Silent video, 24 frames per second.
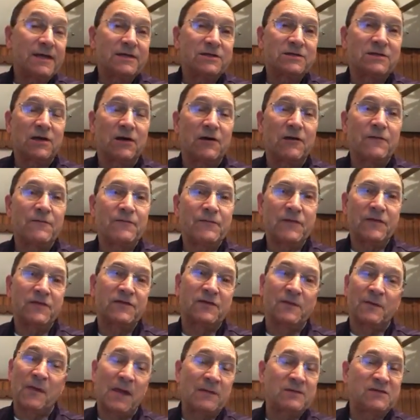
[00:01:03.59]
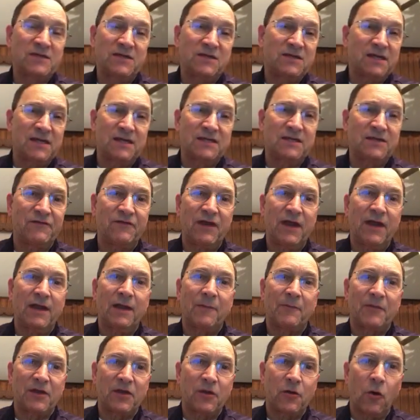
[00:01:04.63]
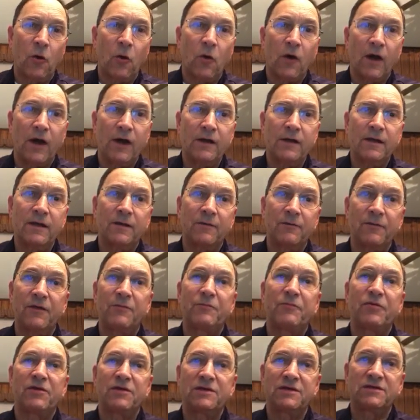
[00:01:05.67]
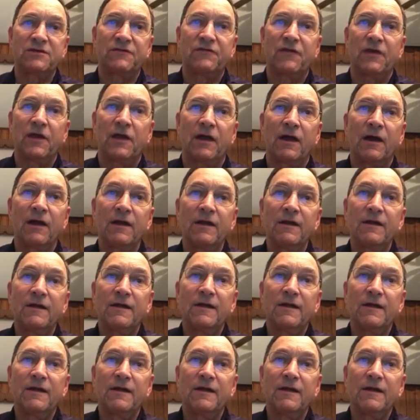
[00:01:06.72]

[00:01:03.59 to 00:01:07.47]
So sometimes these things even end up in court. It can be pretty severe.